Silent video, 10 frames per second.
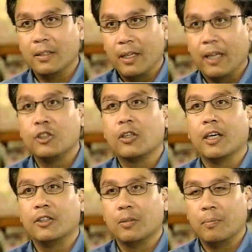that
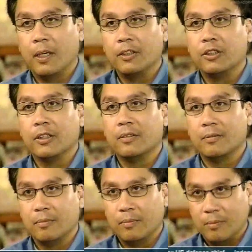made the education
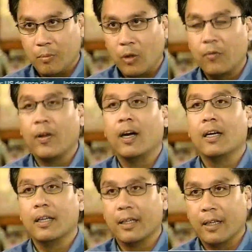budget
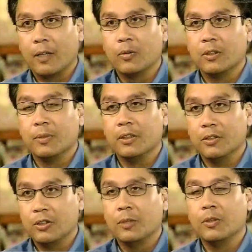more fairly and
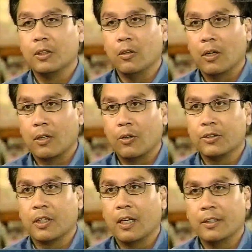equitably
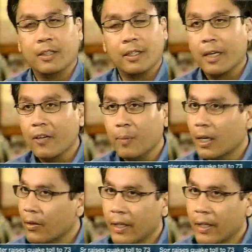distributed all across the country.